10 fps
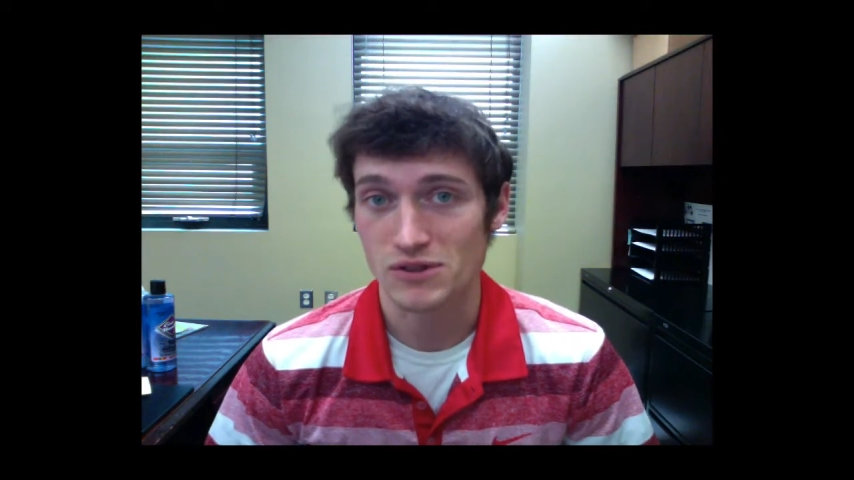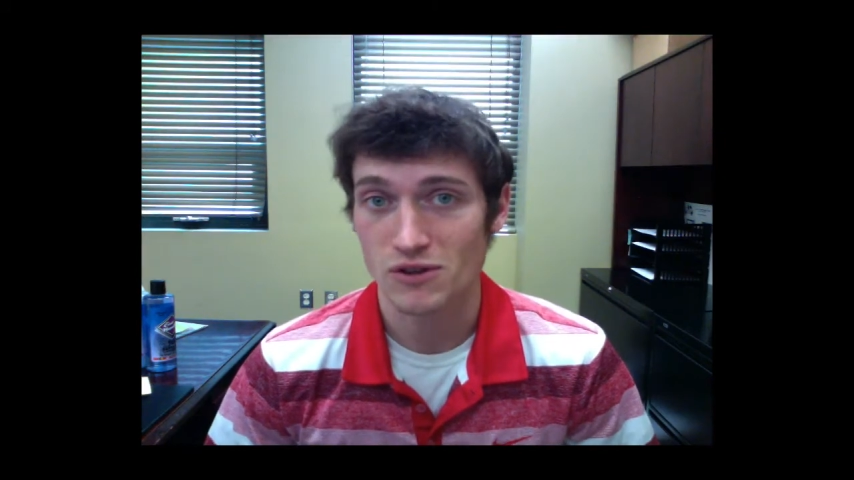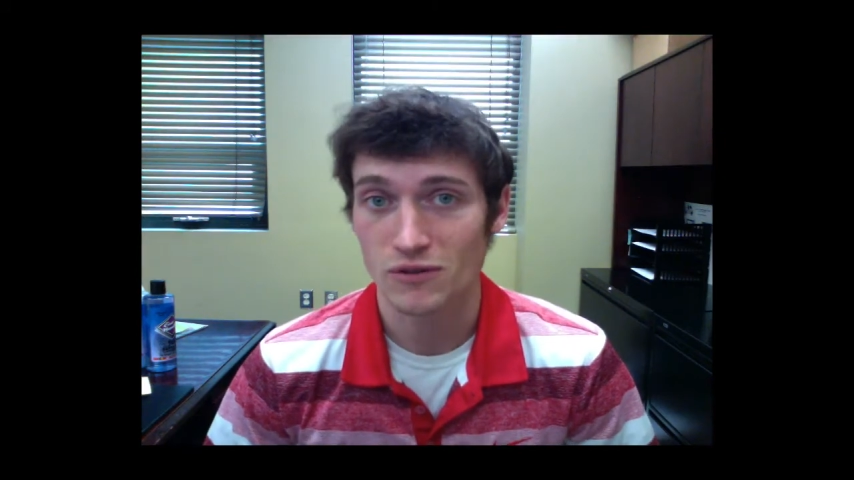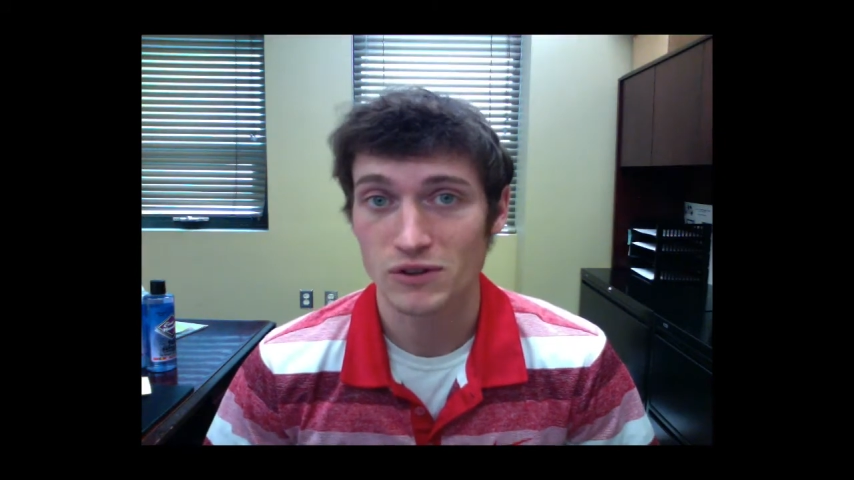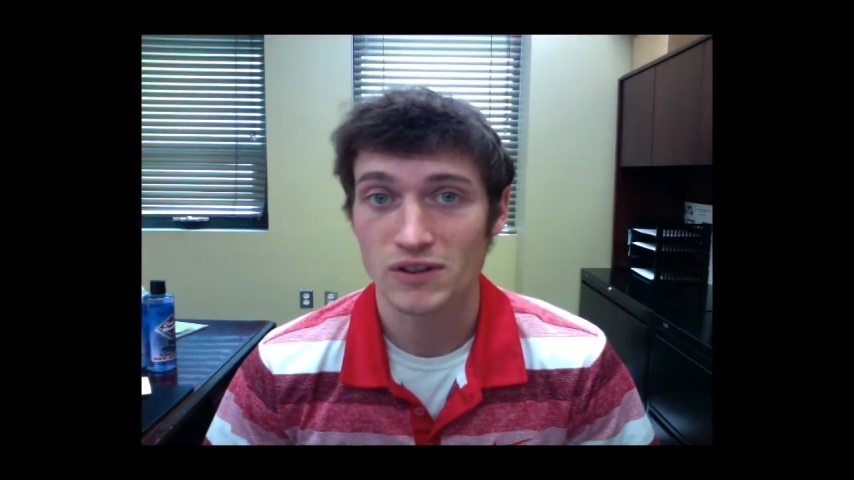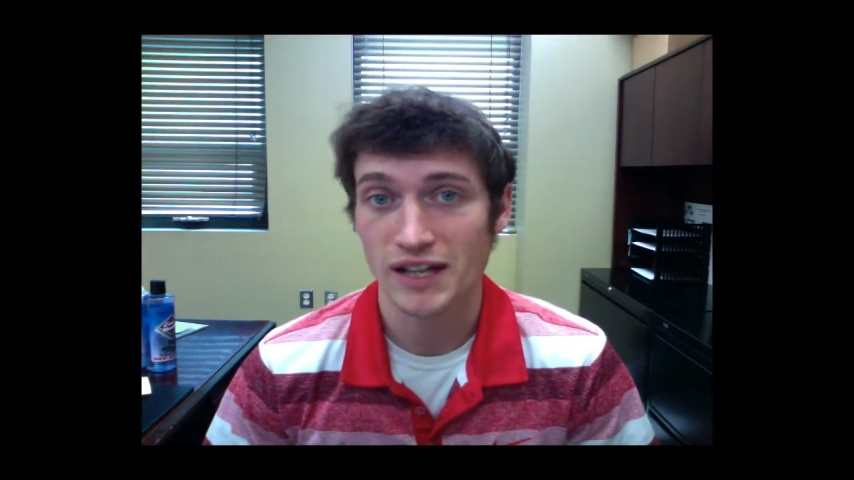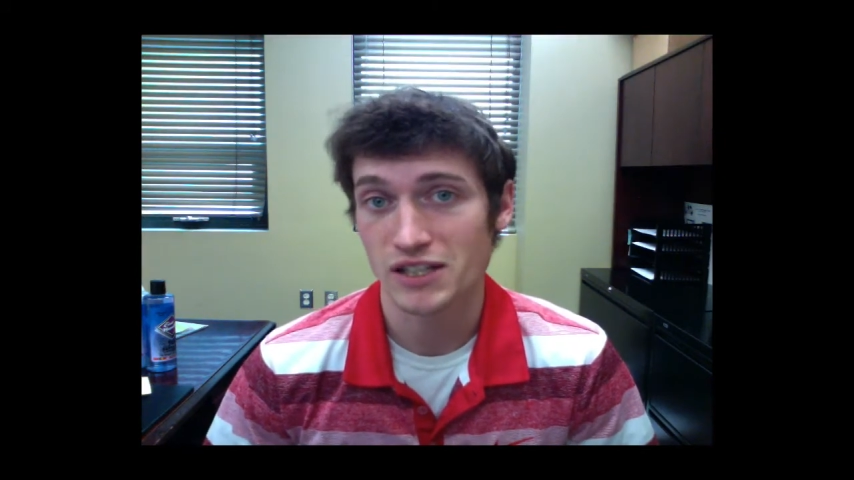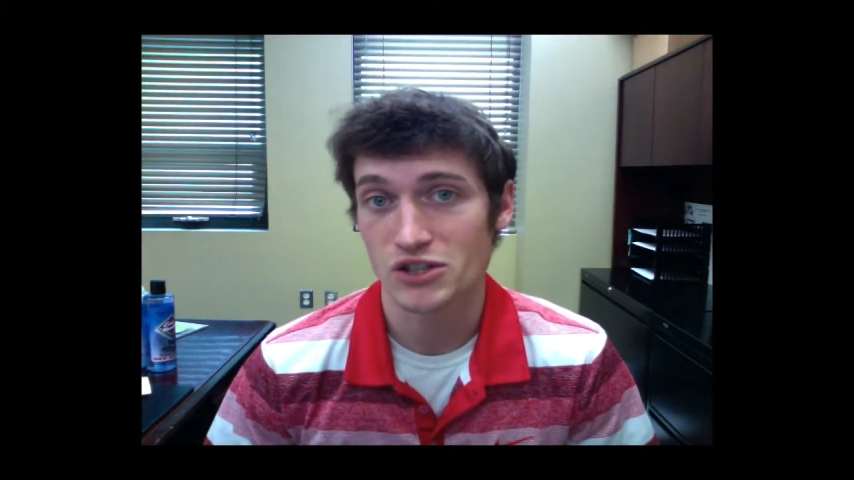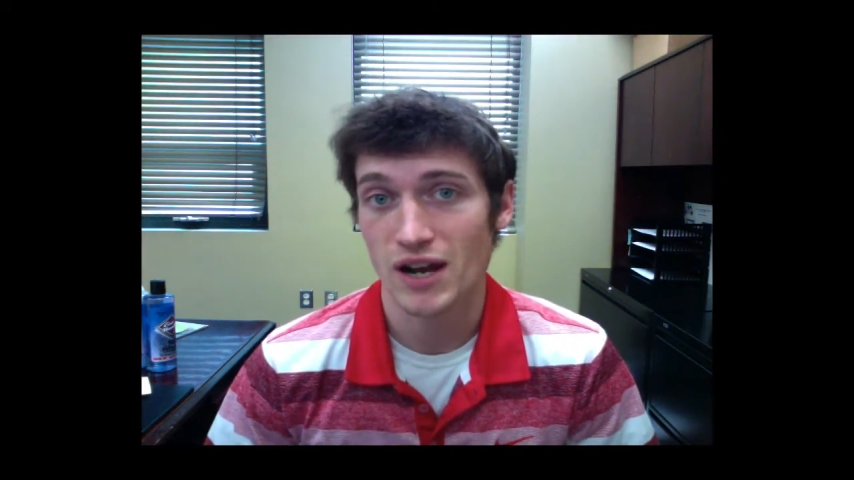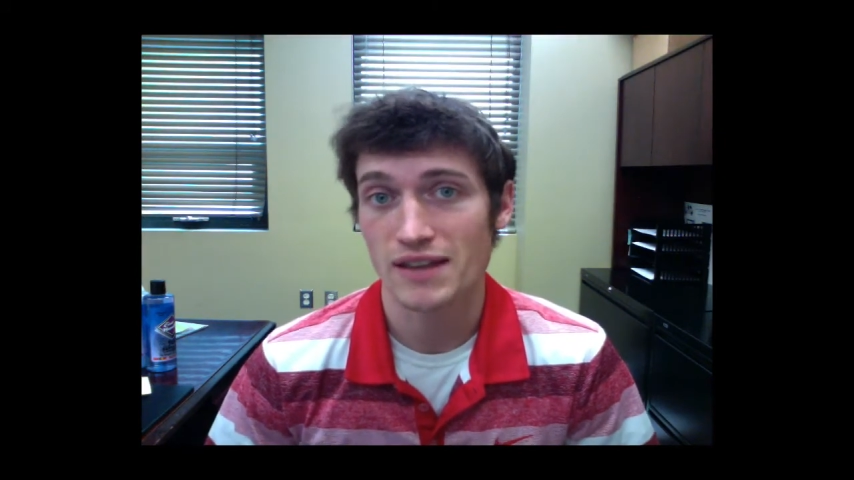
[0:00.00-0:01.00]
So if you'd like to
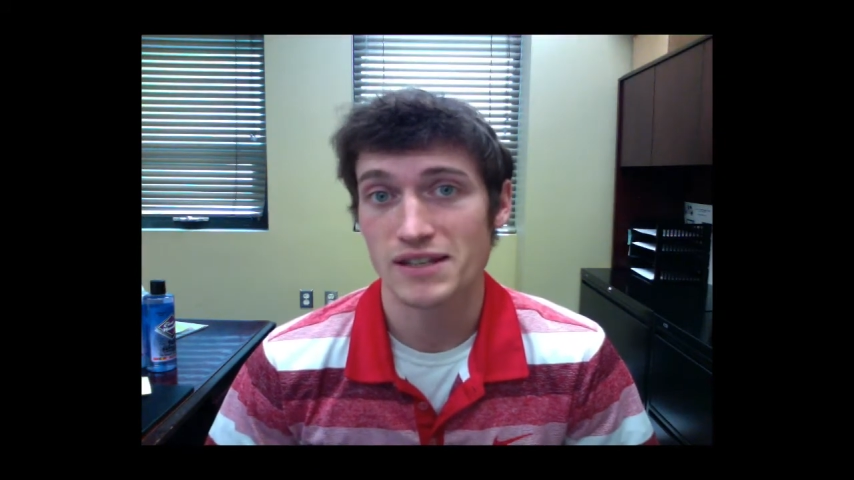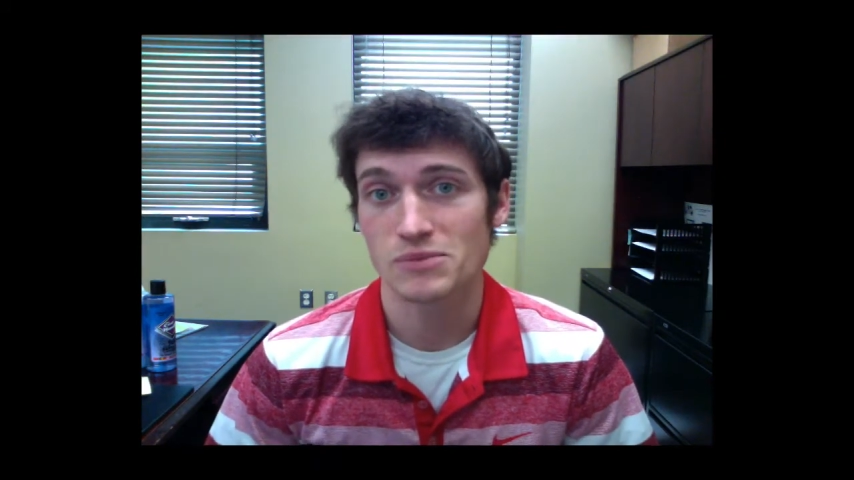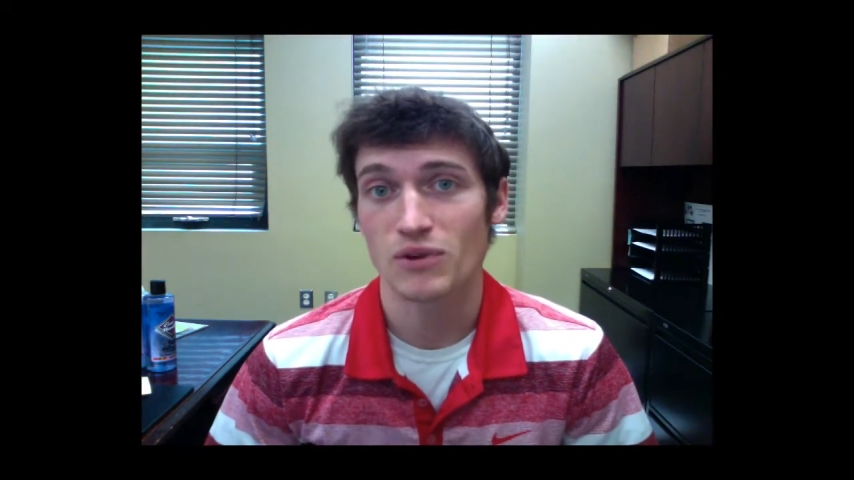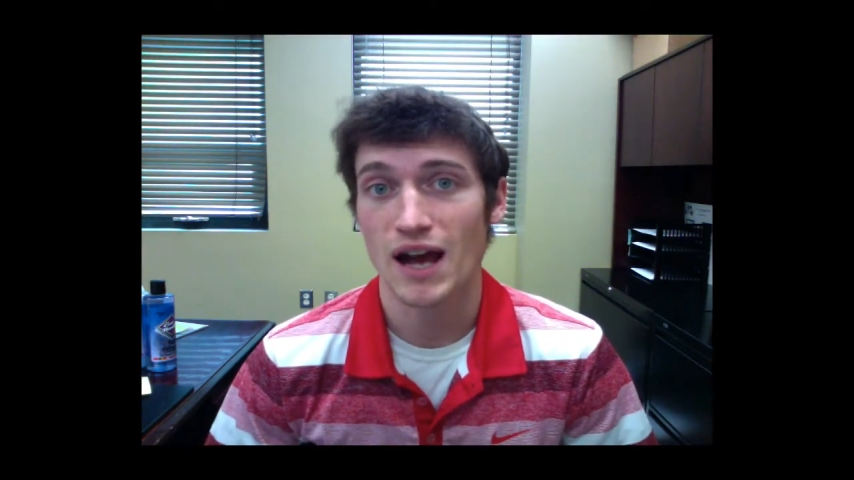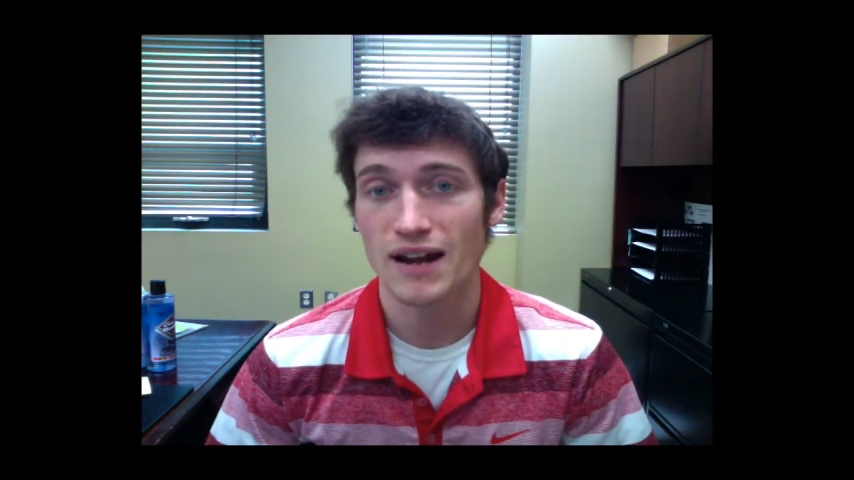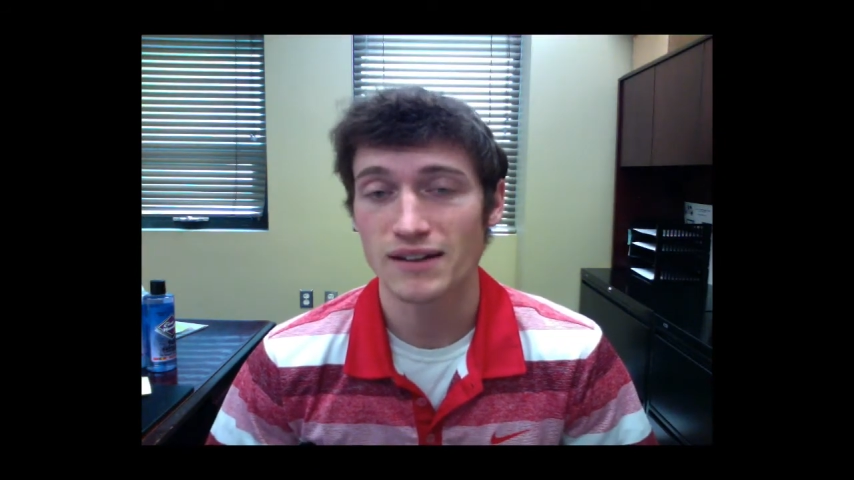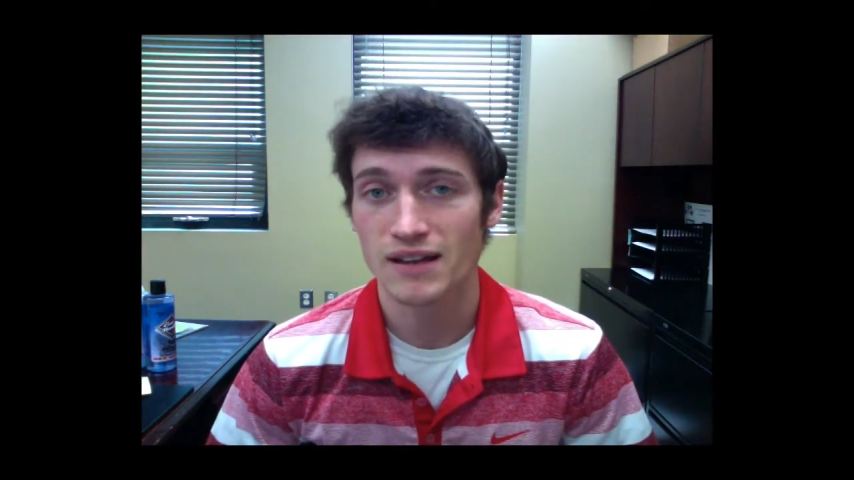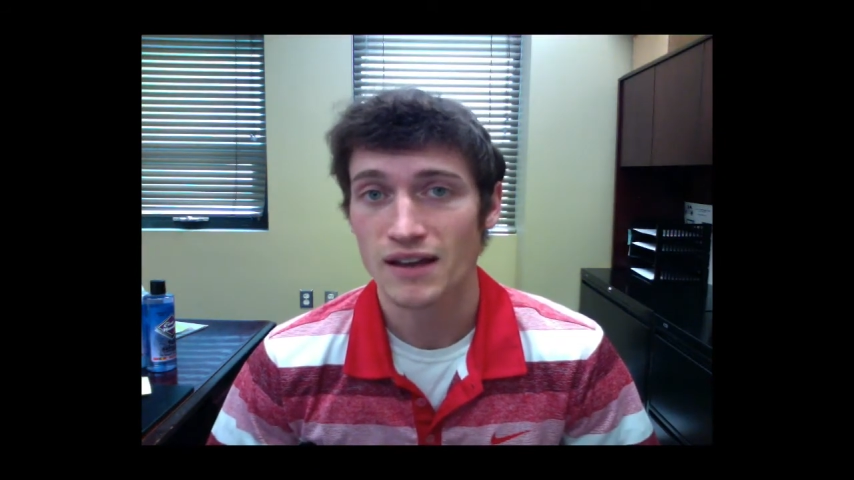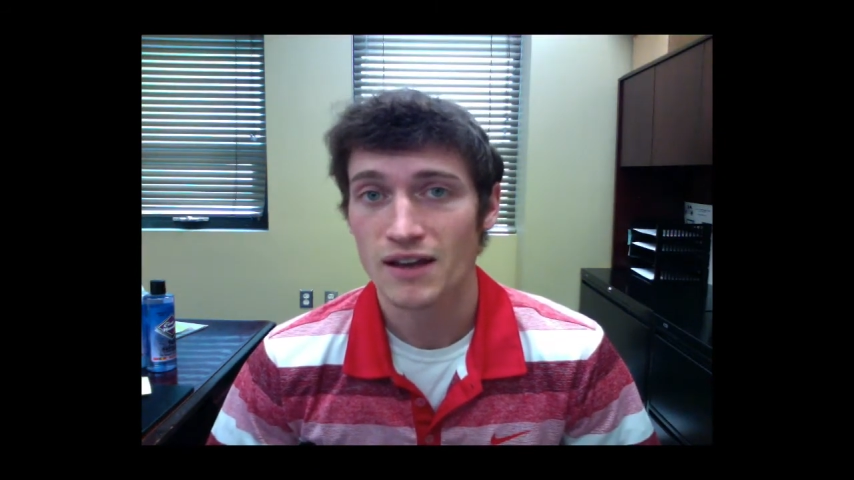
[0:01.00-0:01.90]
try this product,